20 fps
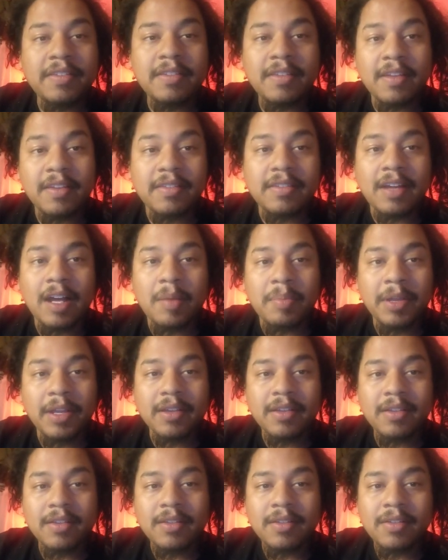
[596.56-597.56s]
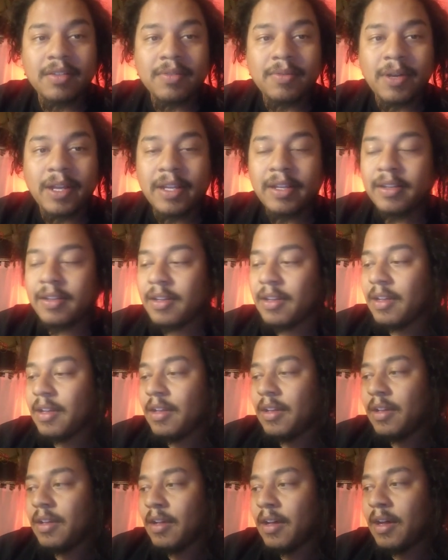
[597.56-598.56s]
around this topic,
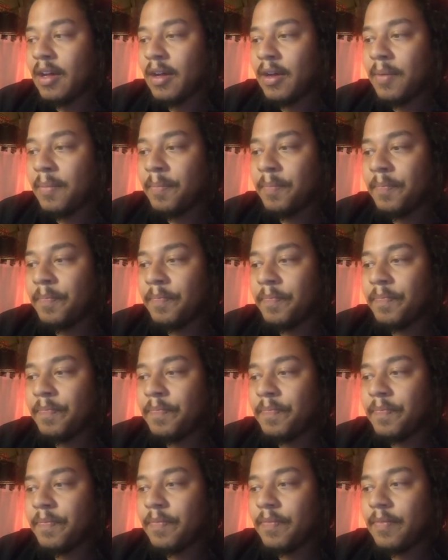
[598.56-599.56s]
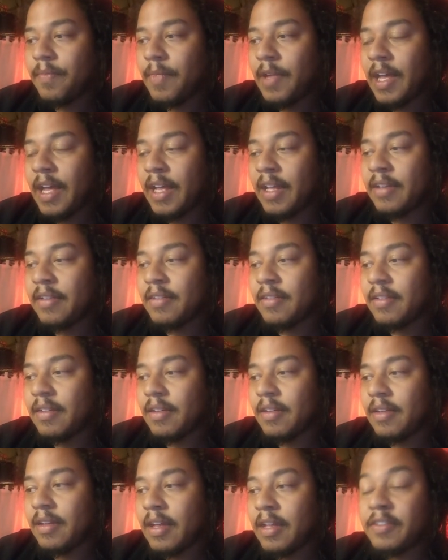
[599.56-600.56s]
right? um,
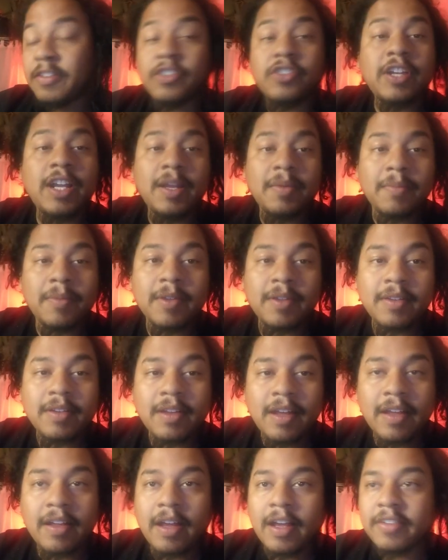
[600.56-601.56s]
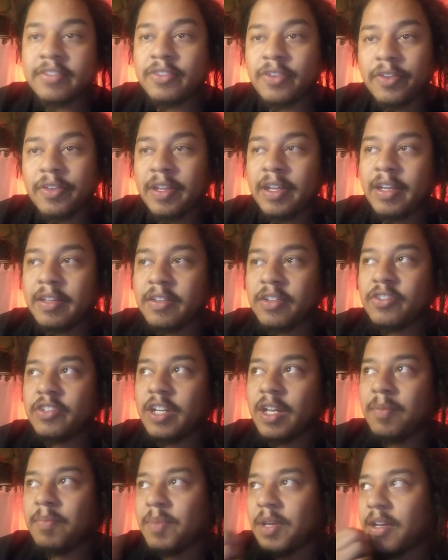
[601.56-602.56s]
and it's a shame. I
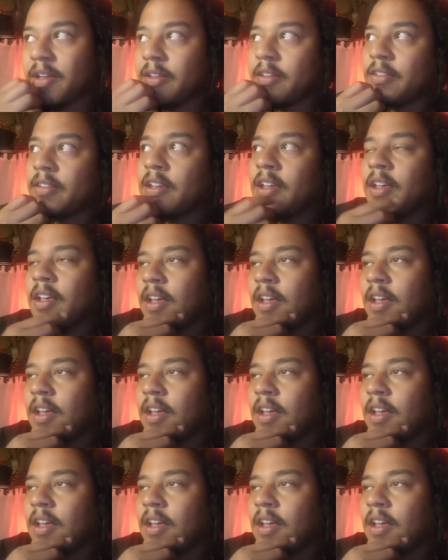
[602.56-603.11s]
still think it's a shame